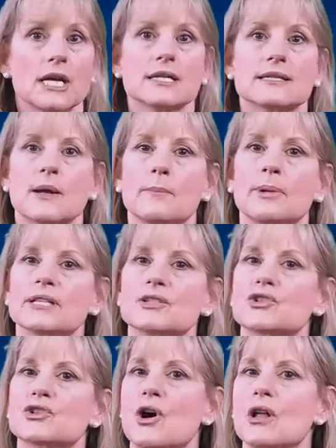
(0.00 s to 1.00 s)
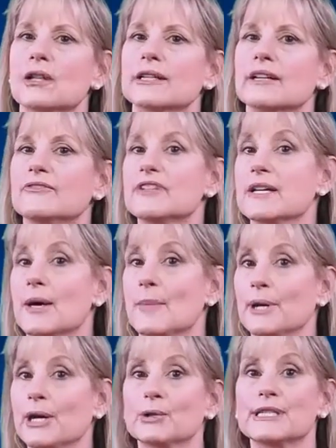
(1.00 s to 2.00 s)
Some places call it a
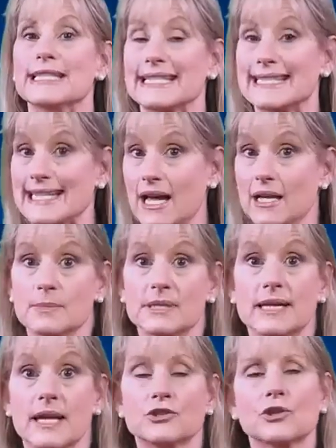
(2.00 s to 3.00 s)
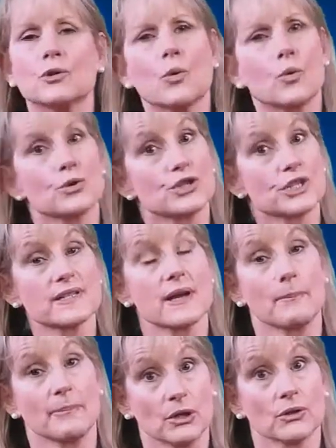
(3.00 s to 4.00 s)
parenting time schedule or just a
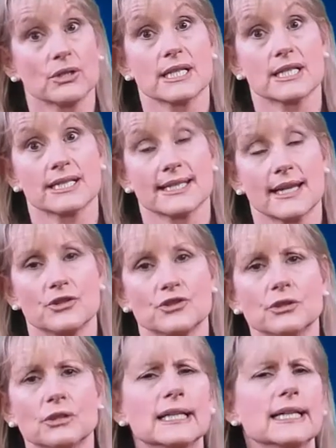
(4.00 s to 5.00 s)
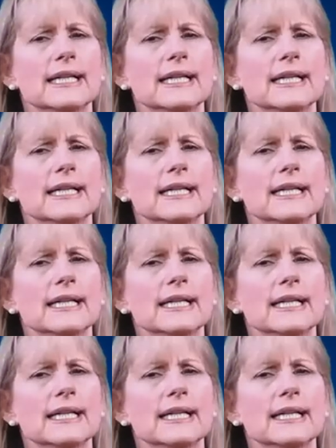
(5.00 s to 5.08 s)
parenting schedule.